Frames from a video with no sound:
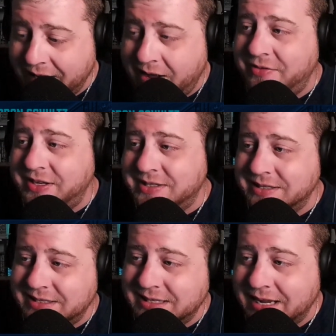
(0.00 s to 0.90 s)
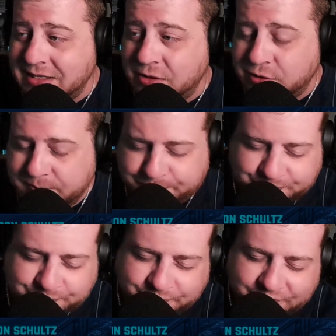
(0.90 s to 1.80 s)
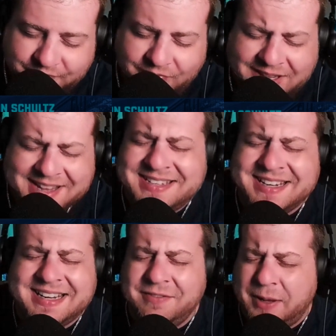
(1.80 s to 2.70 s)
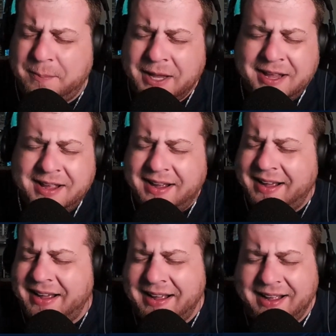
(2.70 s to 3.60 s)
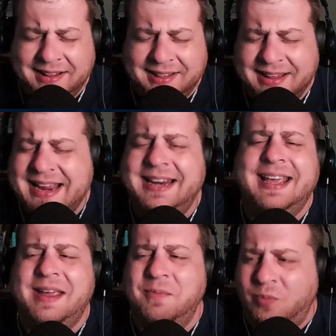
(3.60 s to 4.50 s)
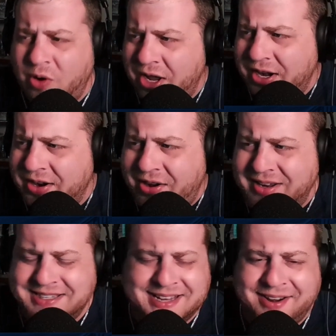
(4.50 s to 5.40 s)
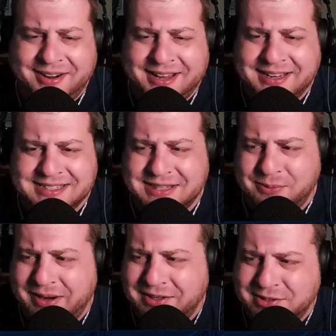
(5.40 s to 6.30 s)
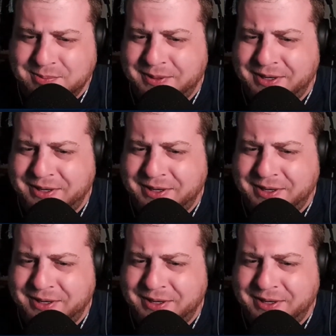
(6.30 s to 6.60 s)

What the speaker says: Obviously, Santos did give up a late game run on Saturday against the Rangers, but